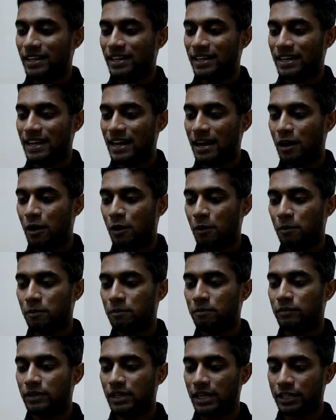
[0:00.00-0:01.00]
now
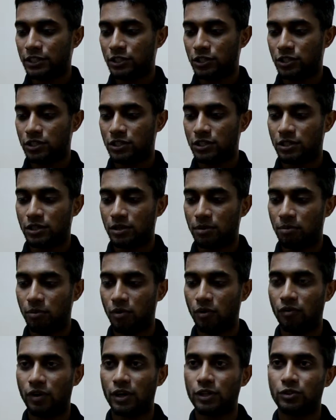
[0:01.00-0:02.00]
let's
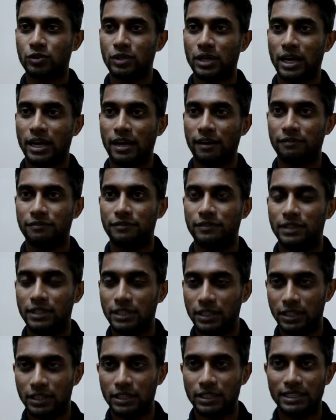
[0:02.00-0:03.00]
move on to have
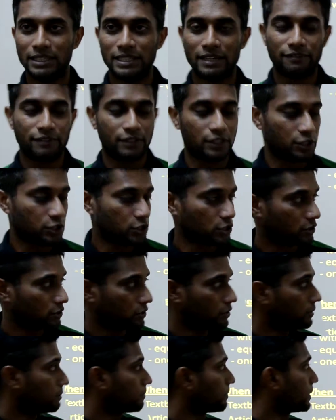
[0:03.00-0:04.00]
the definitions.